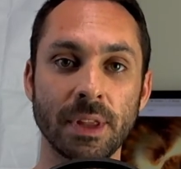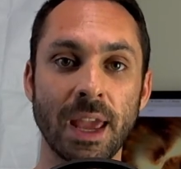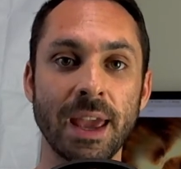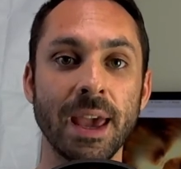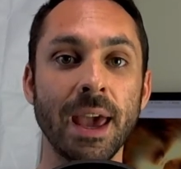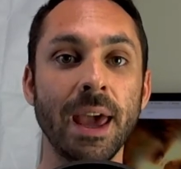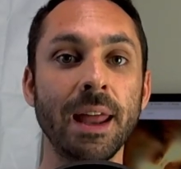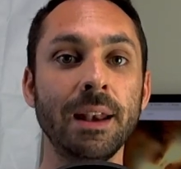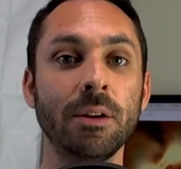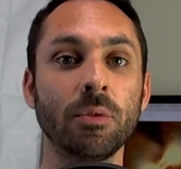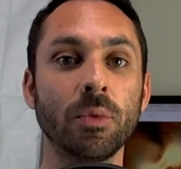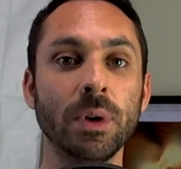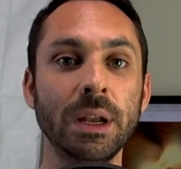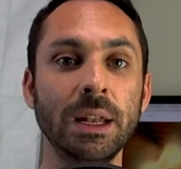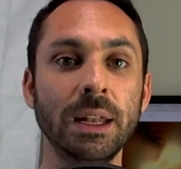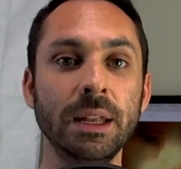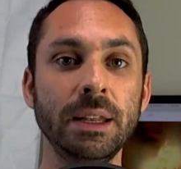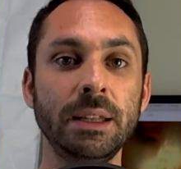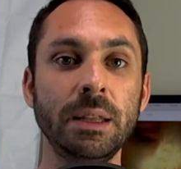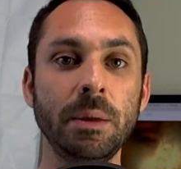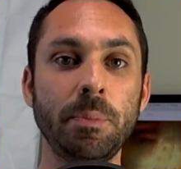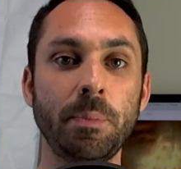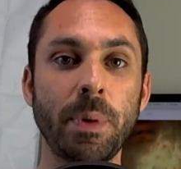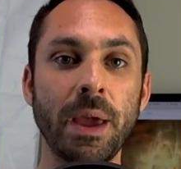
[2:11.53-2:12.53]
And really
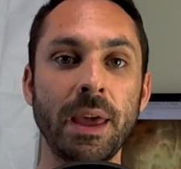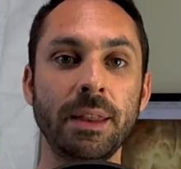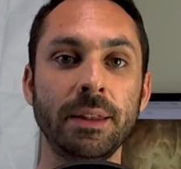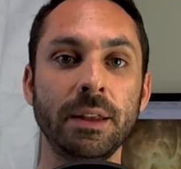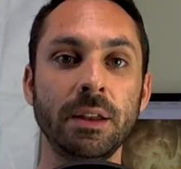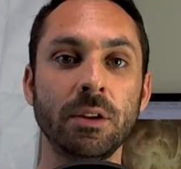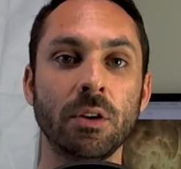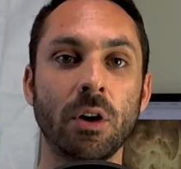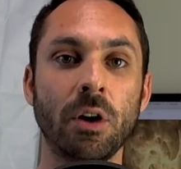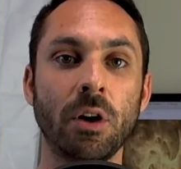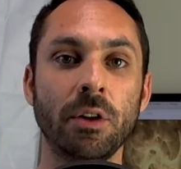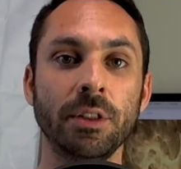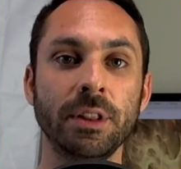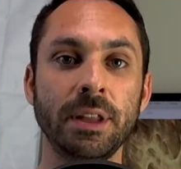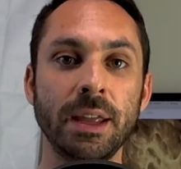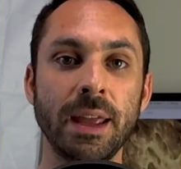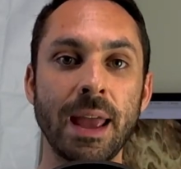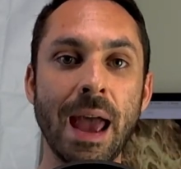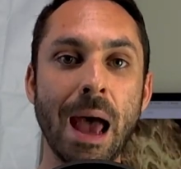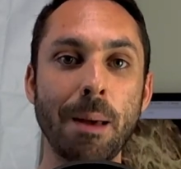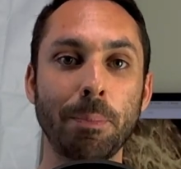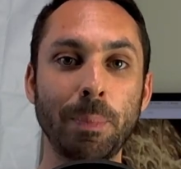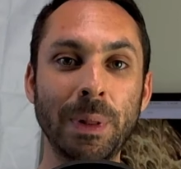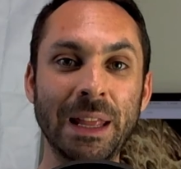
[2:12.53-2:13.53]
depending on the
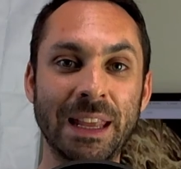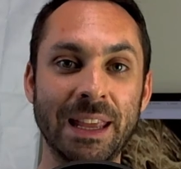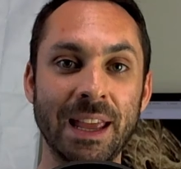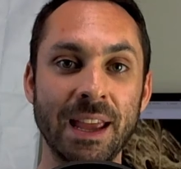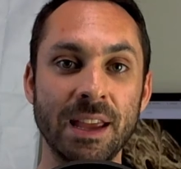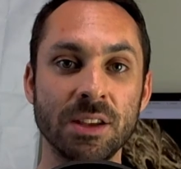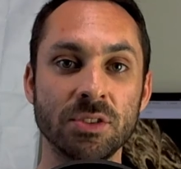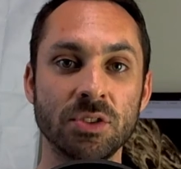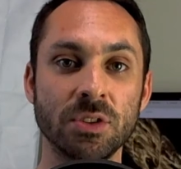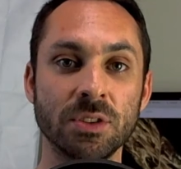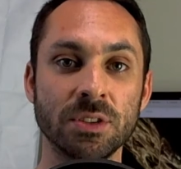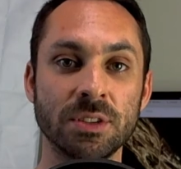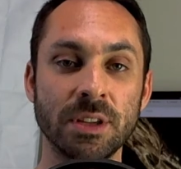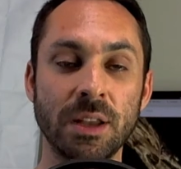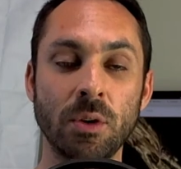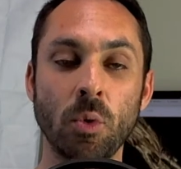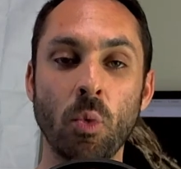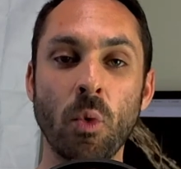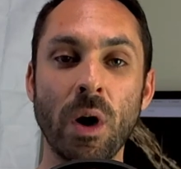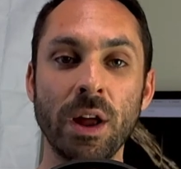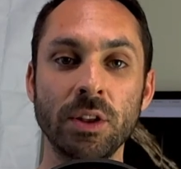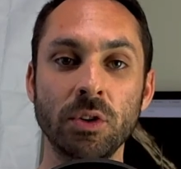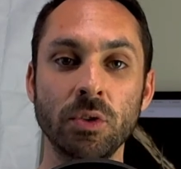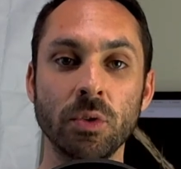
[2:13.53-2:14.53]
applications and
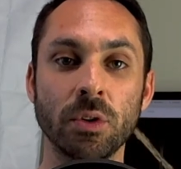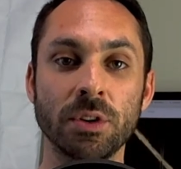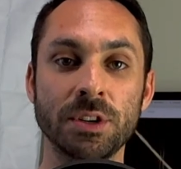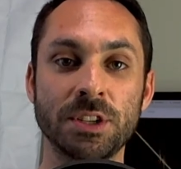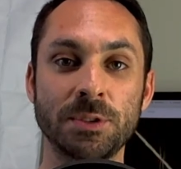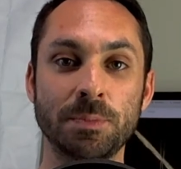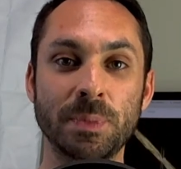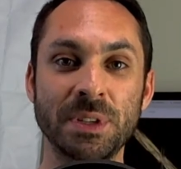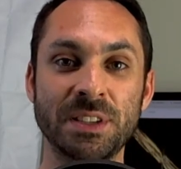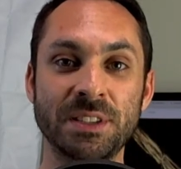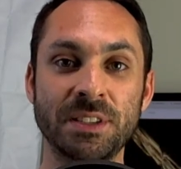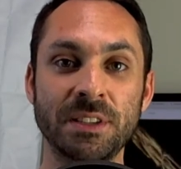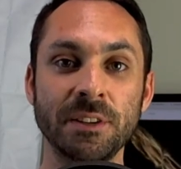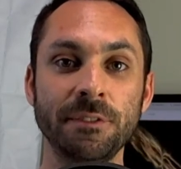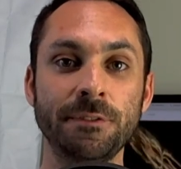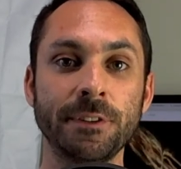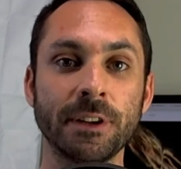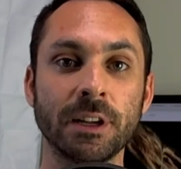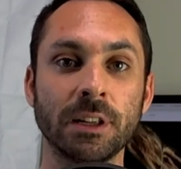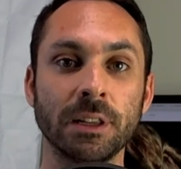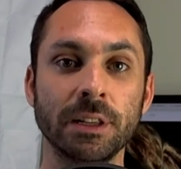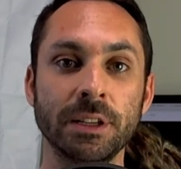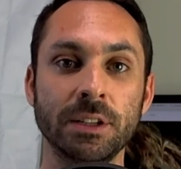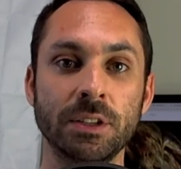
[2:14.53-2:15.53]
what you are
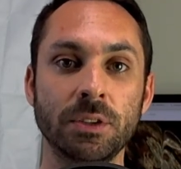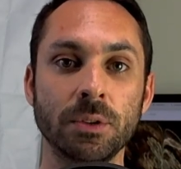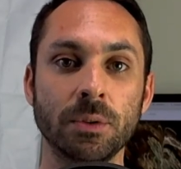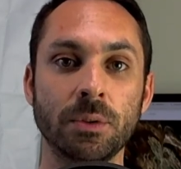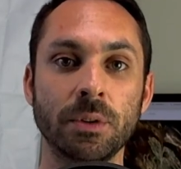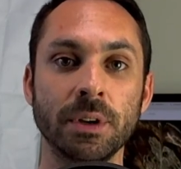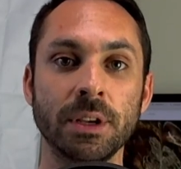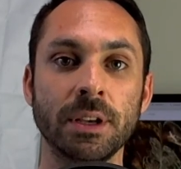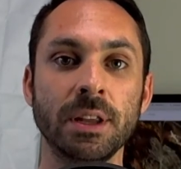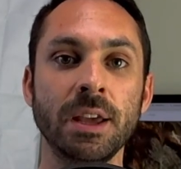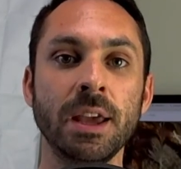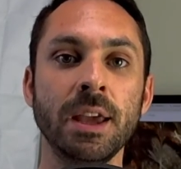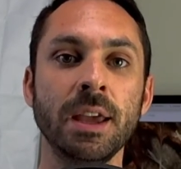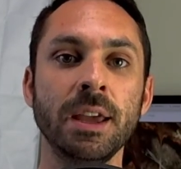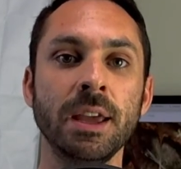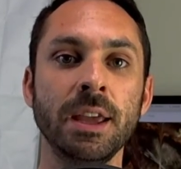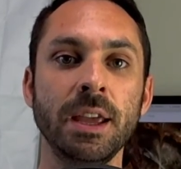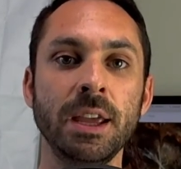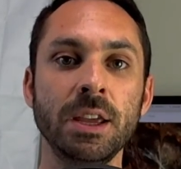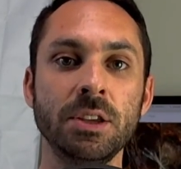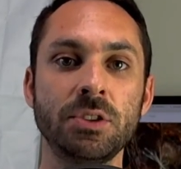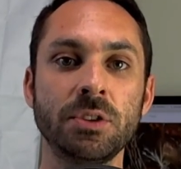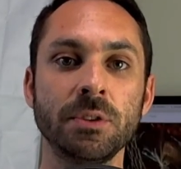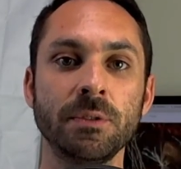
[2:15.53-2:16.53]
specifically doing,
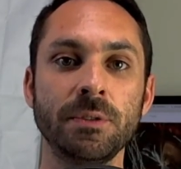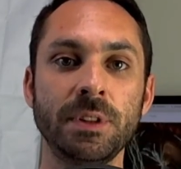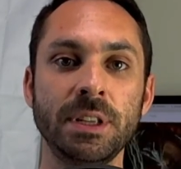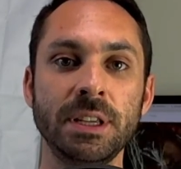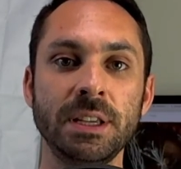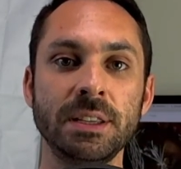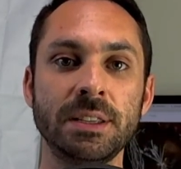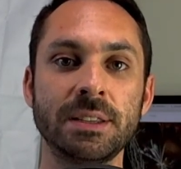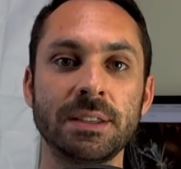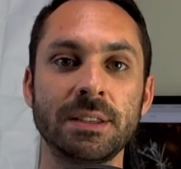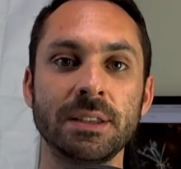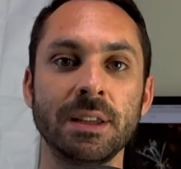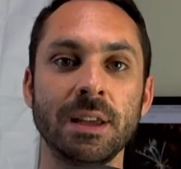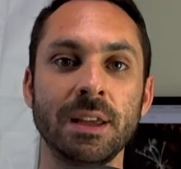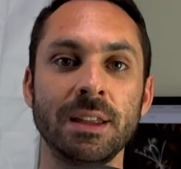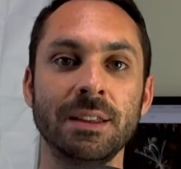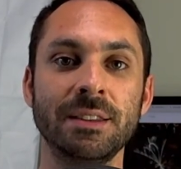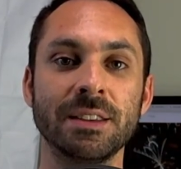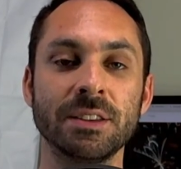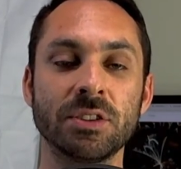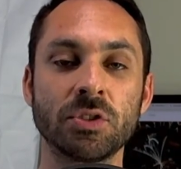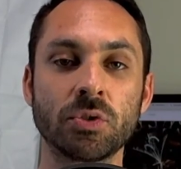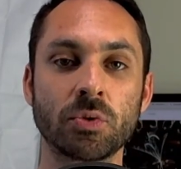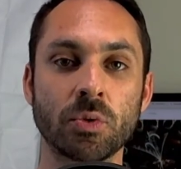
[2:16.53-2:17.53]
each of these
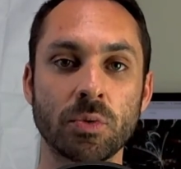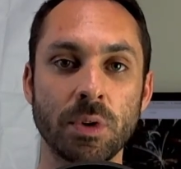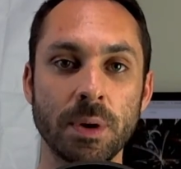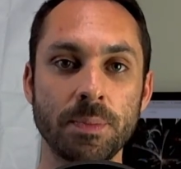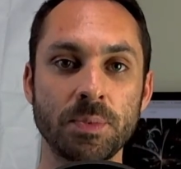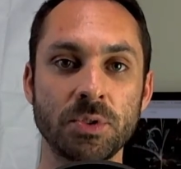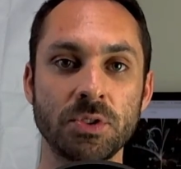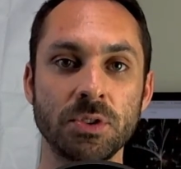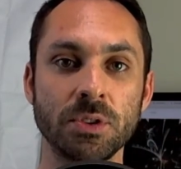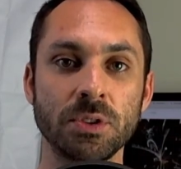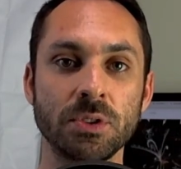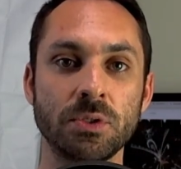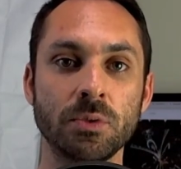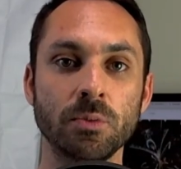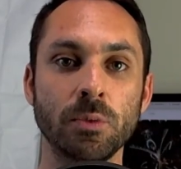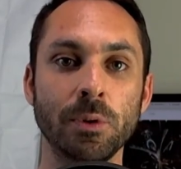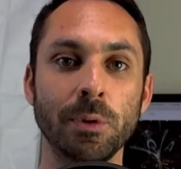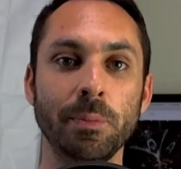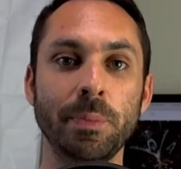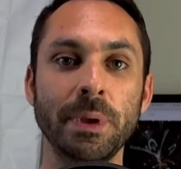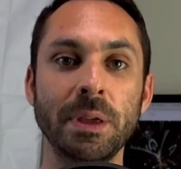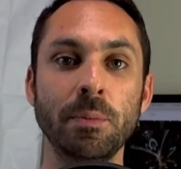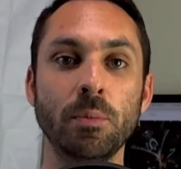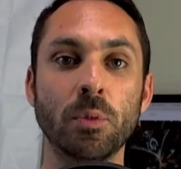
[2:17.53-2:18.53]
descriptions will
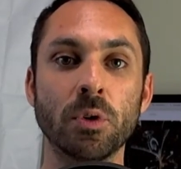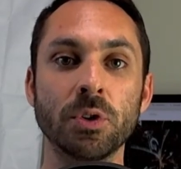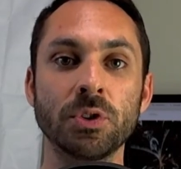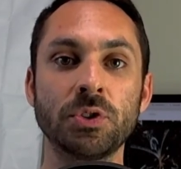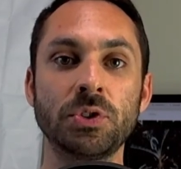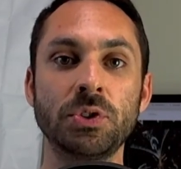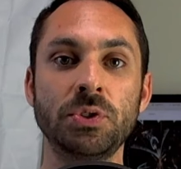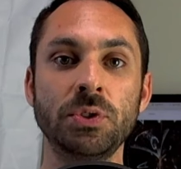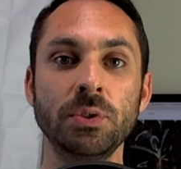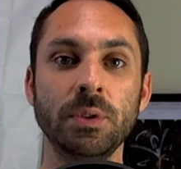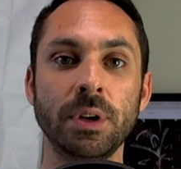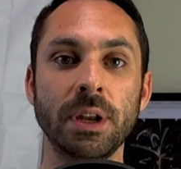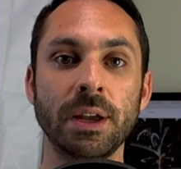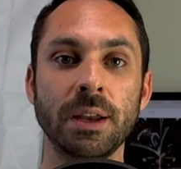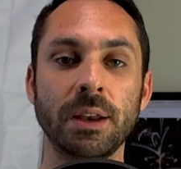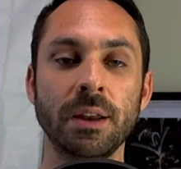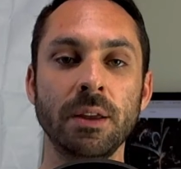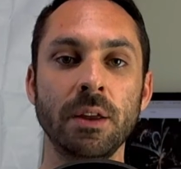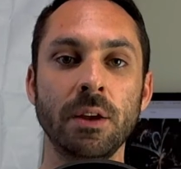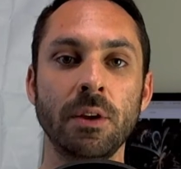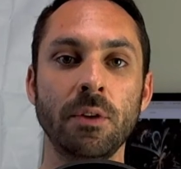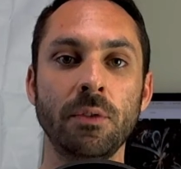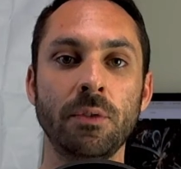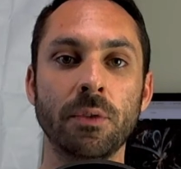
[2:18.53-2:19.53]
be more suited
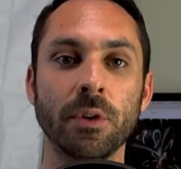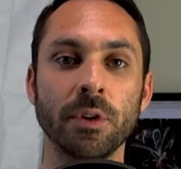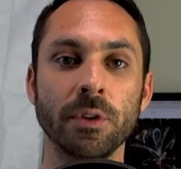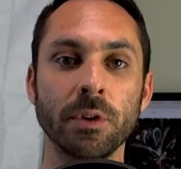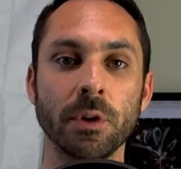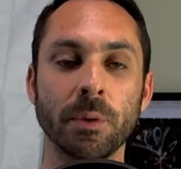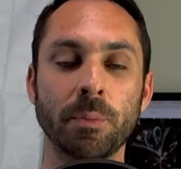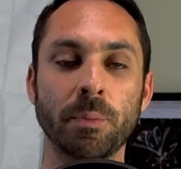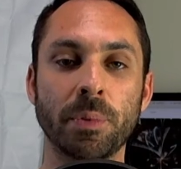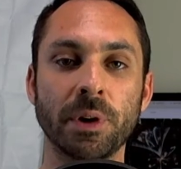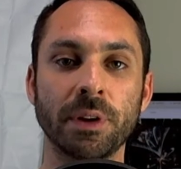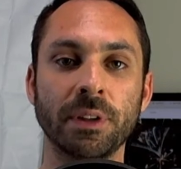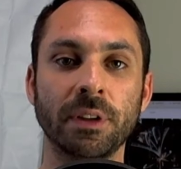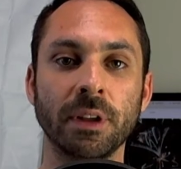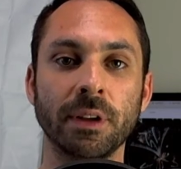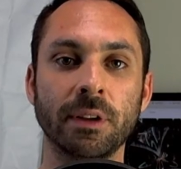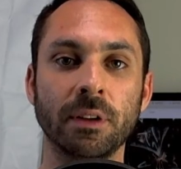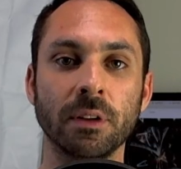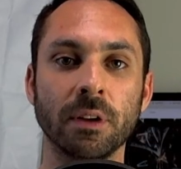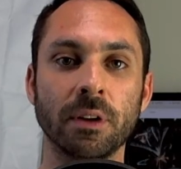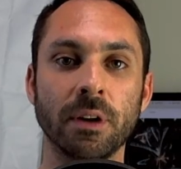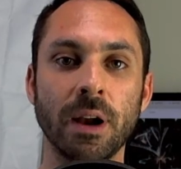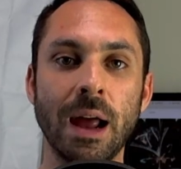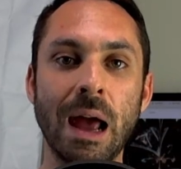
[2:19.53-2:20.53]
for your
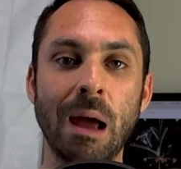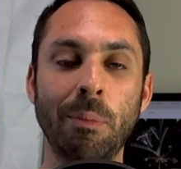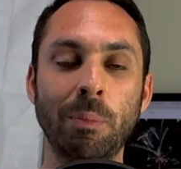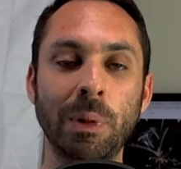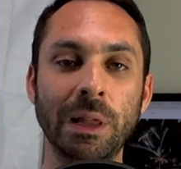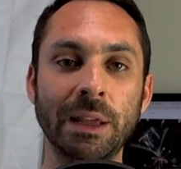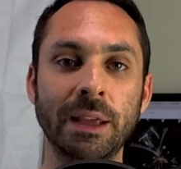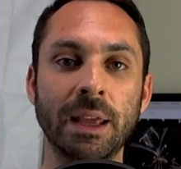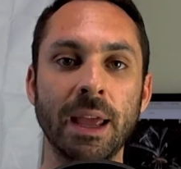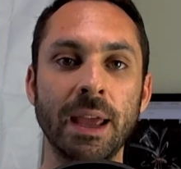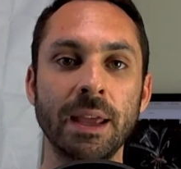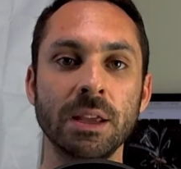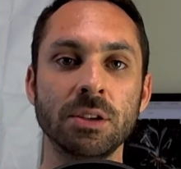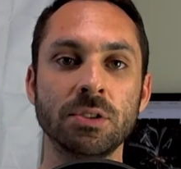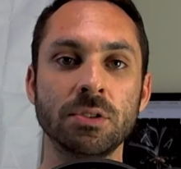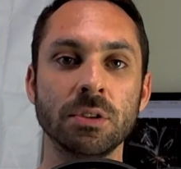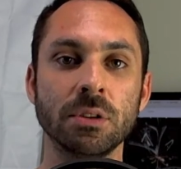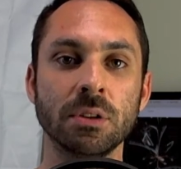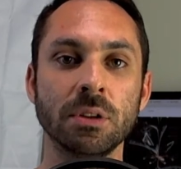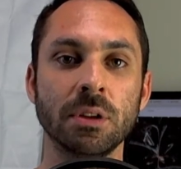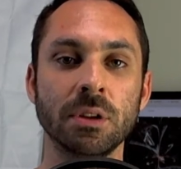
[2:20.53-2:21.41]
particular application.